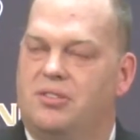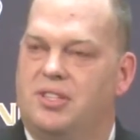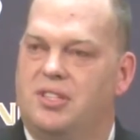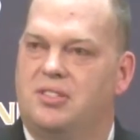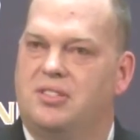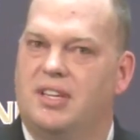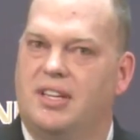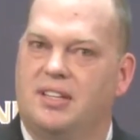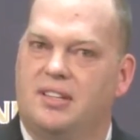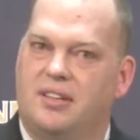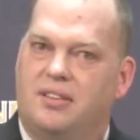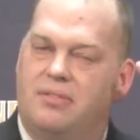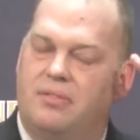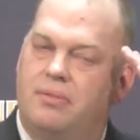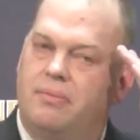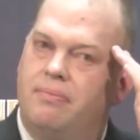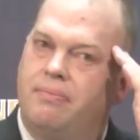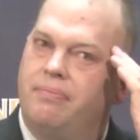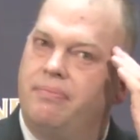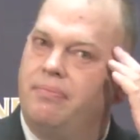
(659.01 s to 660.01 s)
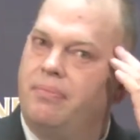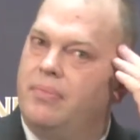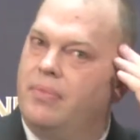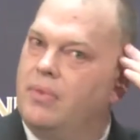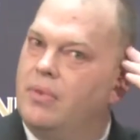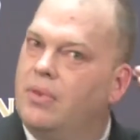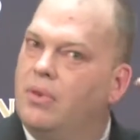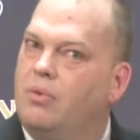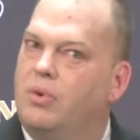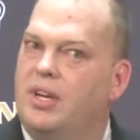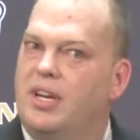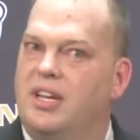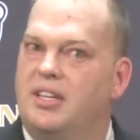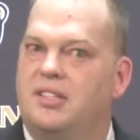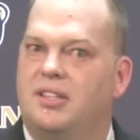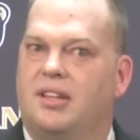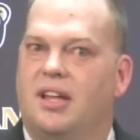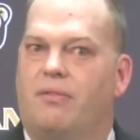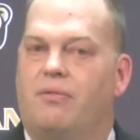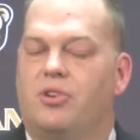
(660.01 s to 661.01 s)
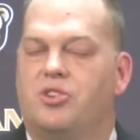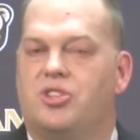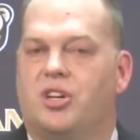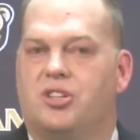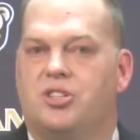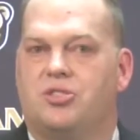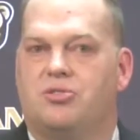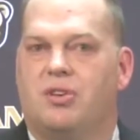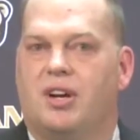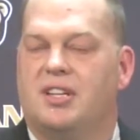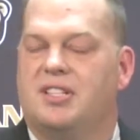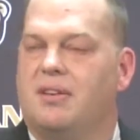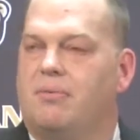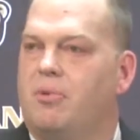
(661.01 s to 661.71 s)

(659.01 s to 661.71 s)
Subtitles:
distinctive. We need to leverage our strengths.